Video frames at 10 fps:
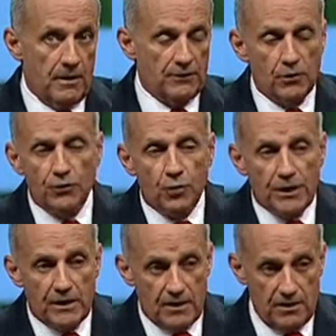I said, Who's
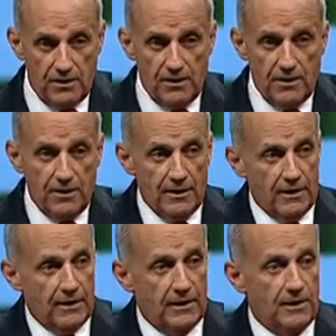we?
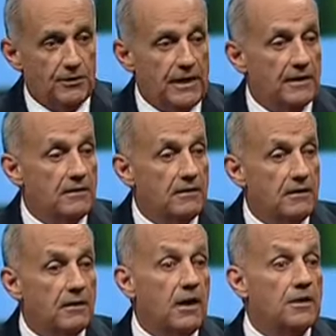He said,
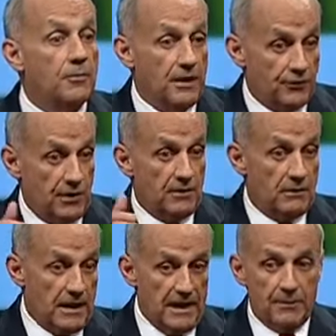uh, The president
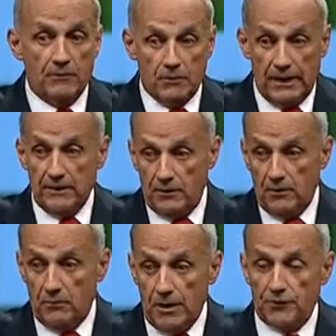and the cabinet were like, you
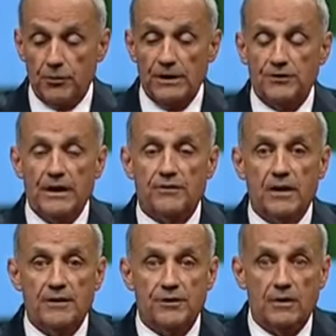know, March
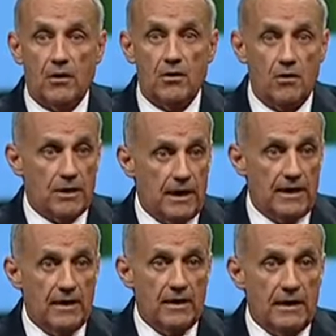26th. I said, Oh,
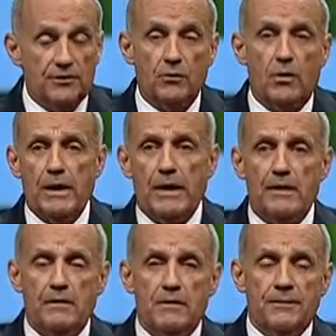okay. He said, Well, wait,
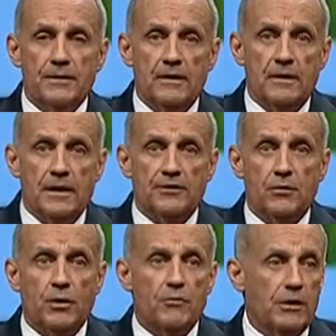wait. He
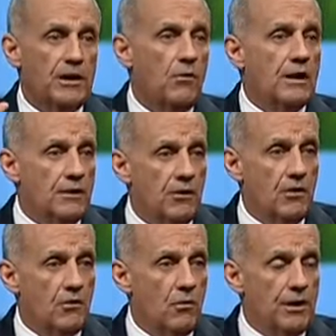said, We really want to
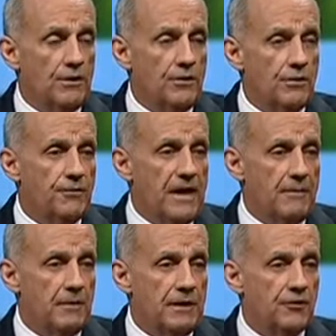know what your
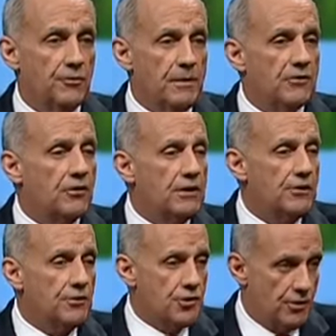family, especially
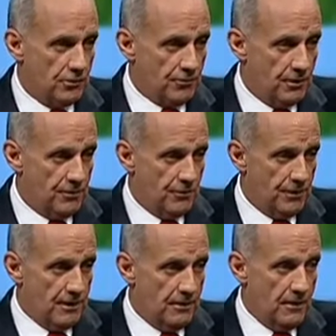your children, are
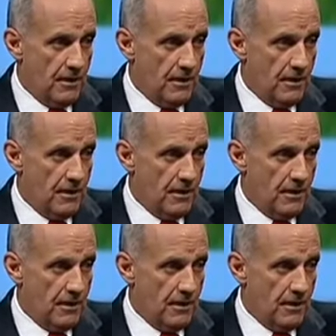doing.